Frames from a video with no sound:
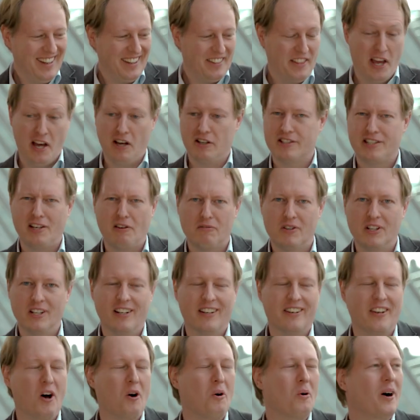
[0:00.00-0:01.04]
There are several.
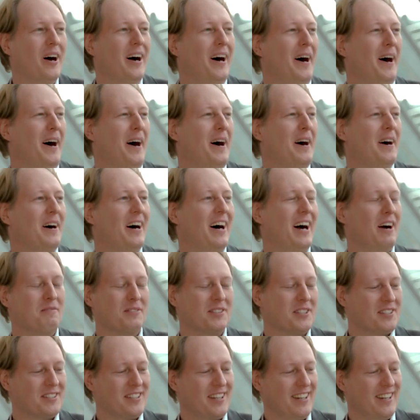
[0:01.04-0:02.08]
No, I'm
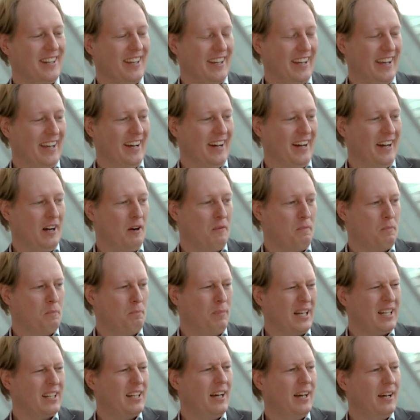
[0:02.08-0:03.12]
just kidding.
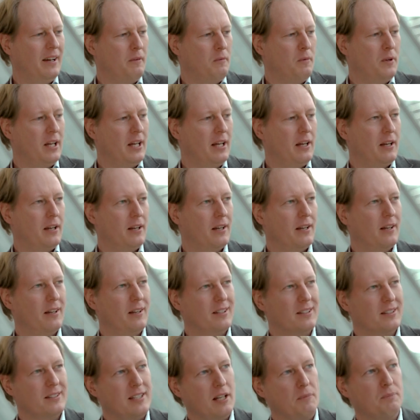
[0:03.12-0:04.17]
But
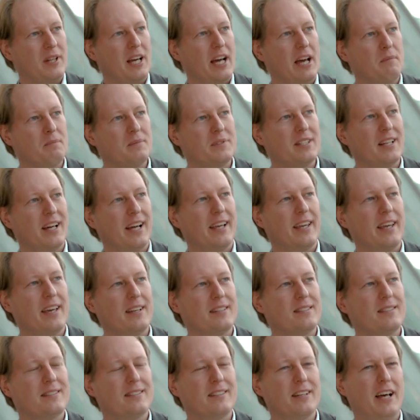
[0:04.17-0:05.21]
sometimes I
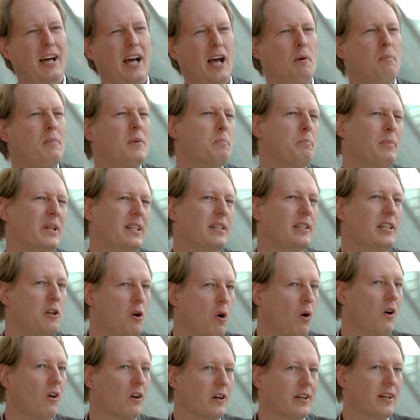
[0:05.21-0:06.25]
guess I'm a bit
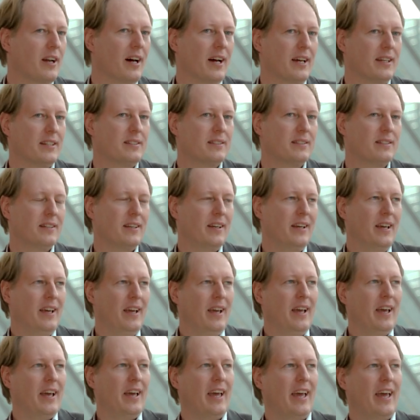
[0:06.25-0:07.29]
deorganized.
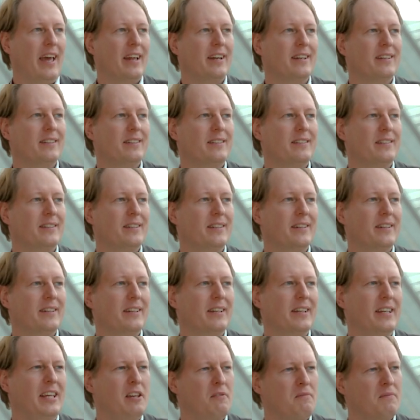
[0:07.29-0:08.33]
Mm-hmm.
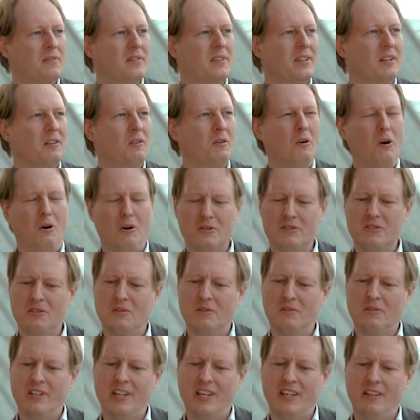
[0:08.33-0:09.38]
And even
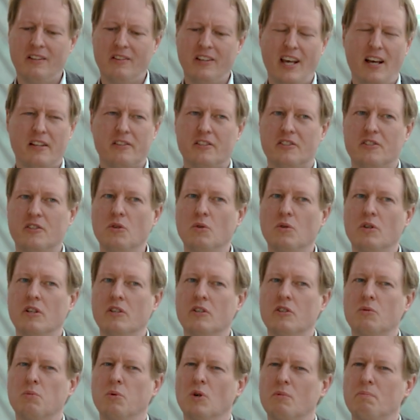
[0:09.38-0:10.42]
also the other
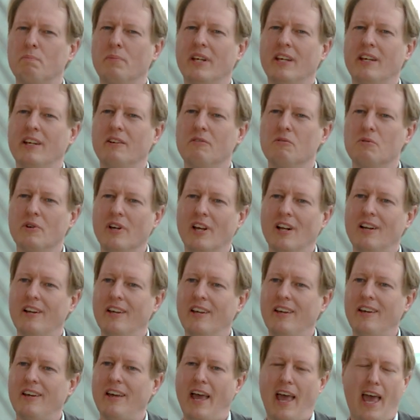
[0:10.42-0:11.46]
students would be
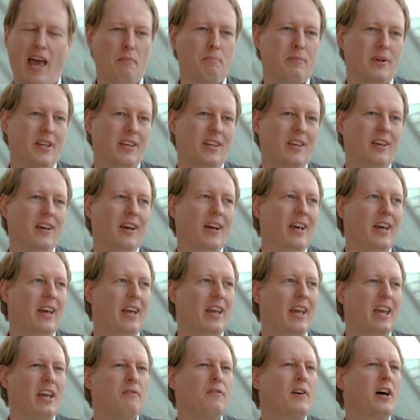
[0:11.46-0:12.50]
really happy
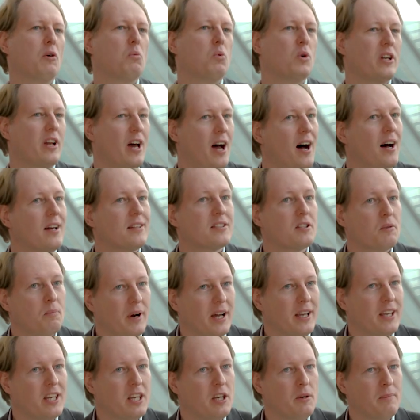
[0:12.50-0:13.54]
if I would answer
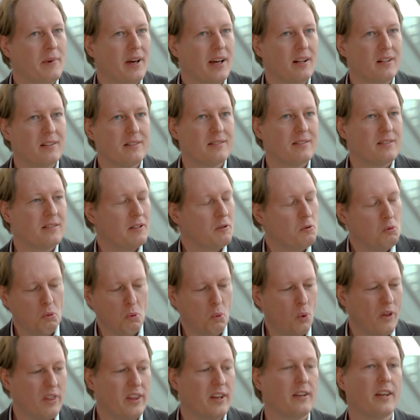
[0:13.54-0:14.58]
my emails
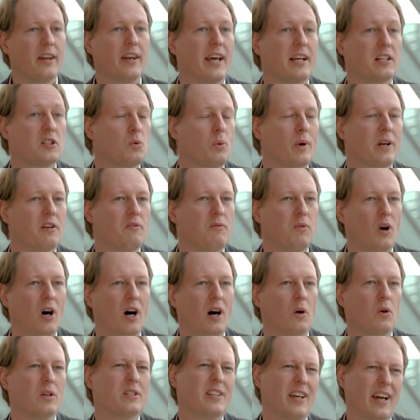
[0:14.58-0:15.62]
within the next 24
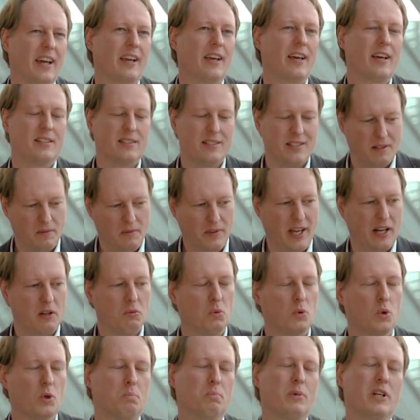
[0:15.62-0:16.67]
hours. I guess that
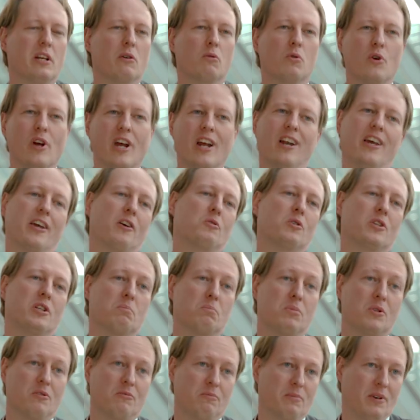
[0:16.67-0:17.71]
would be really a good
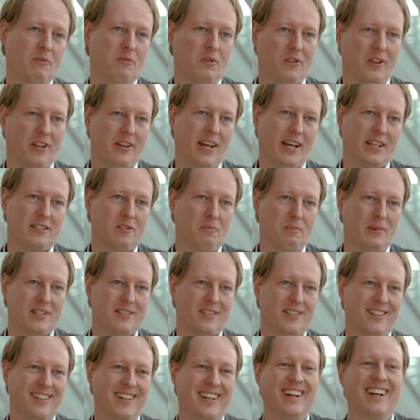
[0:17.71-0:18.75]
improvement for the next
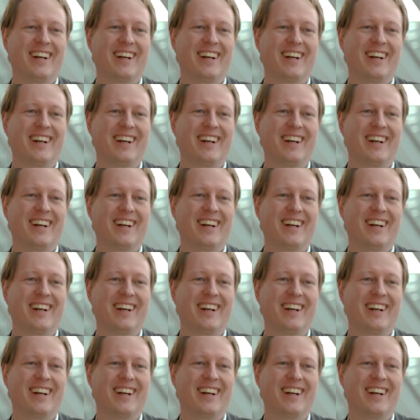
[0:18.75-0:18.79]
semester.